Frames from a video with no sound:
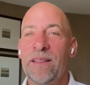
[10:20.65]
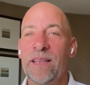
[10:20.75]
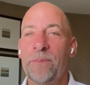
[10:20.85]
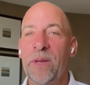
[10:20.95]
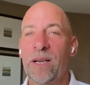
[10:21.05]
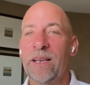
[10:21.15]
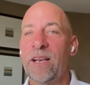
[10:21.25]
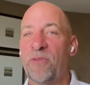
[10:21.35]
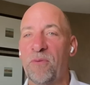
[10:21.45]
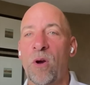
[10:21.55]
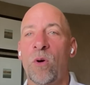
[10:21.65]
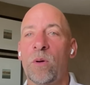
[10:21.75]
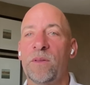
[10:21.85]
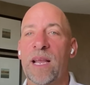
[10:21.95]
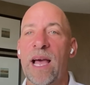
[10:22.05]
the ability to throw
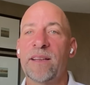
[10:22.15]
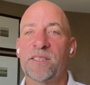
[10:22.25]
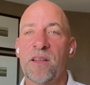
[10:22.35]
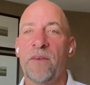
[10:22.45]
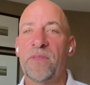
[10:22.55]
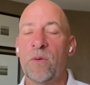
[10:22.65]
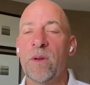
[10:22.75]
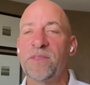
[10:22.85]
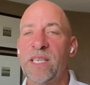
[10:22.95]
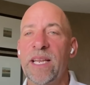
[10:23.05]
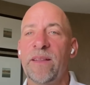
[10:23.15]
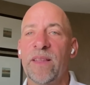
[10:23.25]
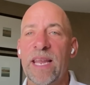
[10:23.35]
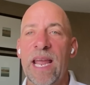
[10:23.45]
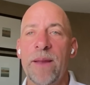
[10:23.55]
the kind of stuff that we've seen in
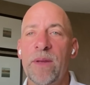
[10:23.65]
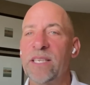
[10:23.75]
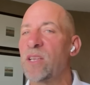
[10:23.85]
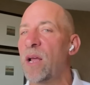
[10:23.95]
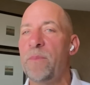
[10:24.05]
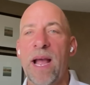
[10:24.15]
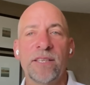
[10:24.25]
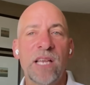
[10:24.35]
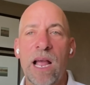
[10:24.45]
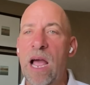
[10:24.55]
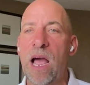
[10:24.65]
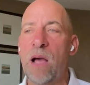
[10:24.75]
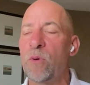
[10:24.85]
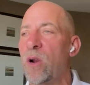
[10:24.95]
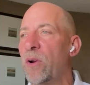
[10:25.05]
the game is unmatched.
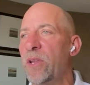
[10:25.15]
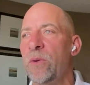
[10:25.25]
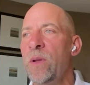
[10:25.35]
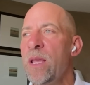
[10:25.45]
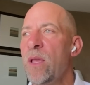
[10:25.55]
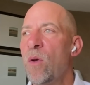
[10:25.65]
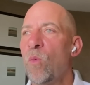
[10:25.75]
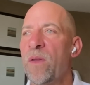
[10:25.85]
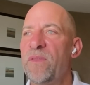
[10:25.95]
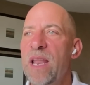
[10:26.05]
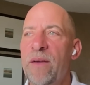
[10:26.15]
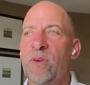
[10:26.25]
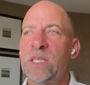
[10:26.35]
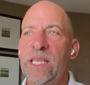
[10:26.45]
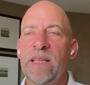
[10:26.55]
I would argue we've
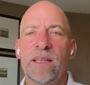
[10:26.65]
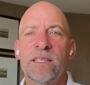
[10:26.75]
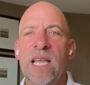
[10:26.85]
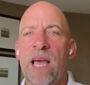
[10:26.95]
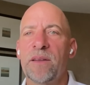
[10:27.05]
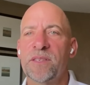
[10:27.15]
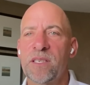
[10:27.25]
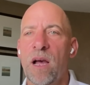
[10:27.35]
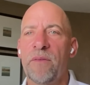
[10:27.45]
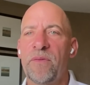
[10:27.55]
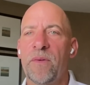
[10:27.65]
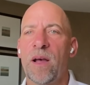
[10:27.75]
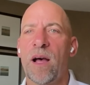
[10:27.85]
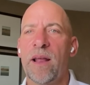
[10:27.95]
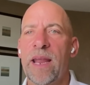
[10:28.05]
never seen this kind of stuff
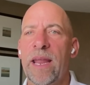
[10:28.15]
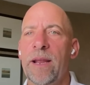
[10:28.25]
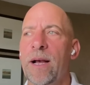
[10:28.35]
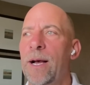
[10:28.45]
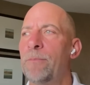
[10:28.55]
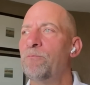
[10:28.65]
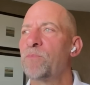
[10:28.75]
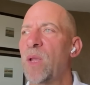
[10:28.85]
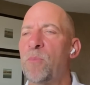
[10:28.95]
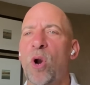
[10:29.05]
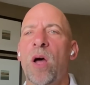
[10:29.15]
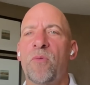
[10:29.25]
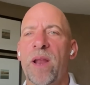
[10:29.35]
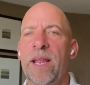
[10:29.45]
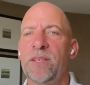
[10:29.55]
on a broad
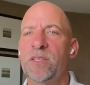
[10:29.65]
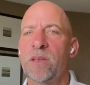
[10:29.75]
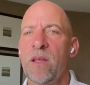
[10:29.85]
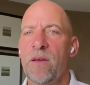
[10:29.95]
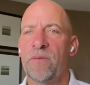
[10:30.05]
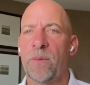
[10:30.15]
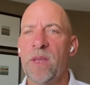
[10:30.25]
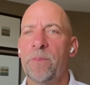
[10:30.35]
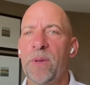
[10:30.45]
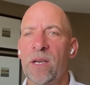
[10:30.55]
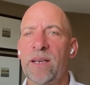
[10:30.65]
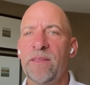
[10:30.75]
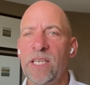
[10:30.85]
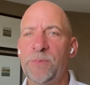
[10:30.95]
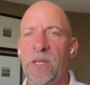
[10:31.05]
range from the ability
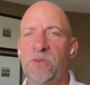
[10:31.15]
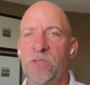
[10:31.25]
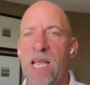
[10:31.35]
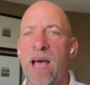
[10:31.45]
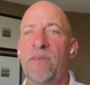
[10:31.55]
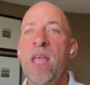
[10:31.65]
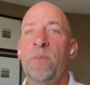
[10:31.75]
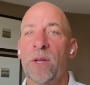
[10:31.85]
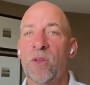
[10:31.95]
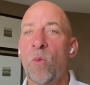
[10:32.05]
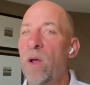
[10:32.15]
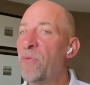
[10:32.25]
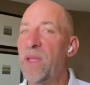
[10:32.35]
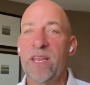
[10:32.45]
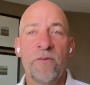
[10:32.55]
these pitchers have. But the
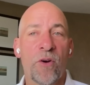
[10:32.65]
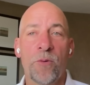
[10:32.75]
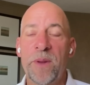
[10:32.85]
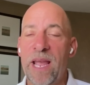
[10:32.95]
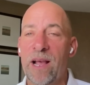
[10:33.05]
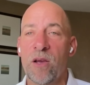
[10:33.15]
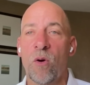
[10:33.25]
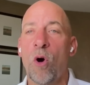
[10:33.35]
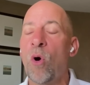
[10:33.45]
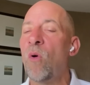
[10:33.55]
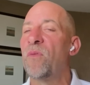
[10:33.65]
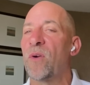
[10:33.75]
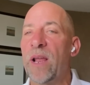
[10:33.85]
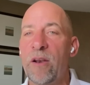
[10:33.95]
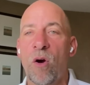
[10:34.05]
one thing you've heard me echo
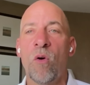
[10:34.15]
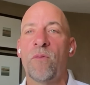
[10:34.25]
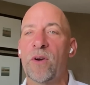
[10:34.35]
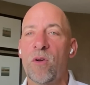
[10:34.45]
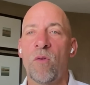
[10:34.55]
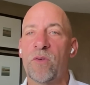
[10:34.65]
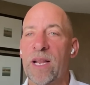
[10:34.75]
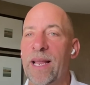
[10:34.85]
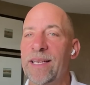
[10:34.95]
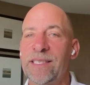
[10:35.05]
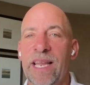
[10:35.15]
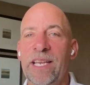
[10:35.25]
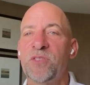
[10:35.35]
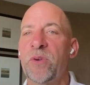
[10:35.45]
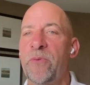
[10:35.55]
over and over and over again is the
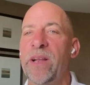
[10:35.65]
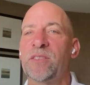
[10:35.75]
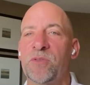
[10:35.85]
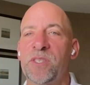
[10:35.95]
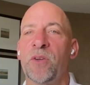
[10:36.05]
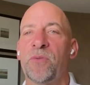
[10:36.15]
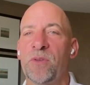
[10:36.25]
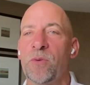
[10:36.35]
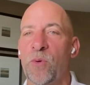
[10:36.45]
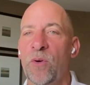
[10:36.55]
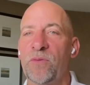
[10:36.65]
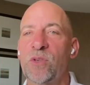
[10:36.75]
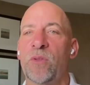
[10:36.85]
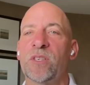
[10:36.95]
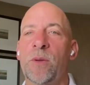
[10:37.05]
injury rates are still through the roof.
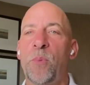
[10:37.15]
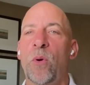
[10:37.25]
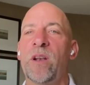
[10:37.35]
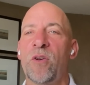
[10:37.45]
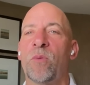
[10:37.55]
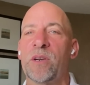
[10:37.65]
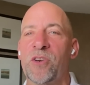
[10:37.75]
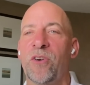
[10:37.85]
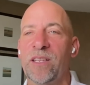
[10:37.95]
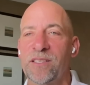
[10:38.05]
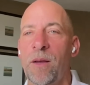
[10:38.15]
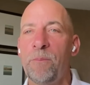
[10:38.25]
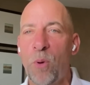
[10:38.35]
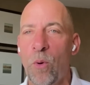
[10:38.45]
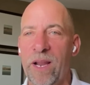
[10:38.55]
So there's a point of no return at
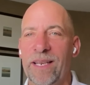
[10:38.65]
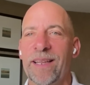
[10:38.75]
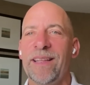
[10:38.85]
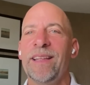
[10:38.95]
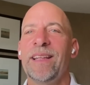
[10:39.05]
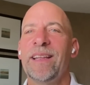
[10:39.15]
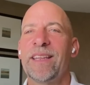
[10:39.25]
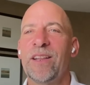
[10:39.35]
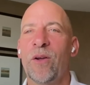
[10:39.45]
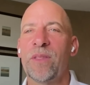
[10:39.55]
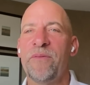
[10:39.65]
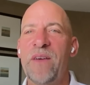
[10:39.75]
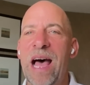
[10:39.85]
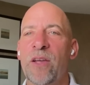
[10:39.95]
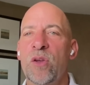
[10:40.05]
some point. You know, the
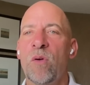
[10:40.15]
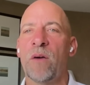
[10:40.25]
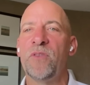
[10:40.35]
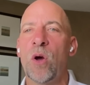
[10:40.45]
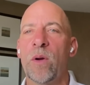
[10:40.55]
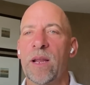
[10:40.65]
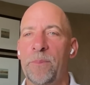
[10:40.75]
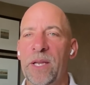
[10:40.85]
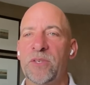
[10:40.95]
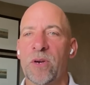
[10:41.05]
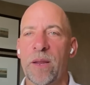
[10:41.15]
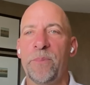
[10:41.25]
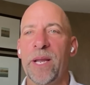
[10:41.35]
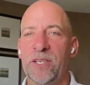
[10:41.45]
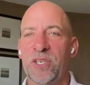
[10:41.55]
value of knowing a pitcher can
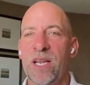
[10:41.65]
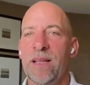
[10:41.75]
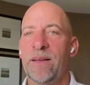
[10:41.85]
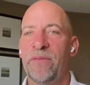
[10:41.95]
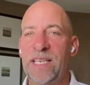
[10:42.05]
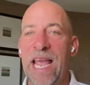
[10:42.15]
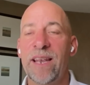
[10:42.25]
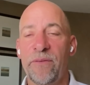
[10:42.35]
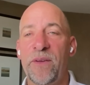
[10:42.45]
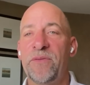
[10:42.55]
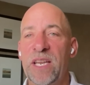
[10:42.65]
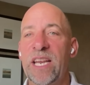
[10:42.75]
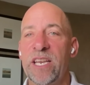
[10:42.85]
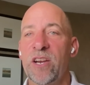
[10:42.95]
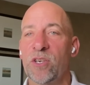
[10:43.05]
pitch 10 to
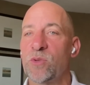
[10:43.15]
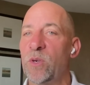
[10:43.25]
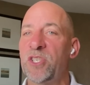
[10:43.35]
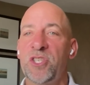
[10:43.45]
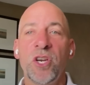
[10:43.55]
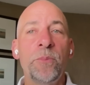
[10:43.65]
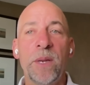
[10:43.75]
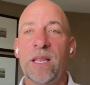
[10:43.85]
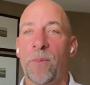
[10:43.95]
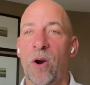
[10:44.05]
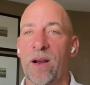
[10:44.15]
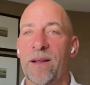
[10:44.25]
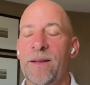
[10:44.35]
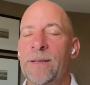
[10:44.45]
15 years, which should be the mark,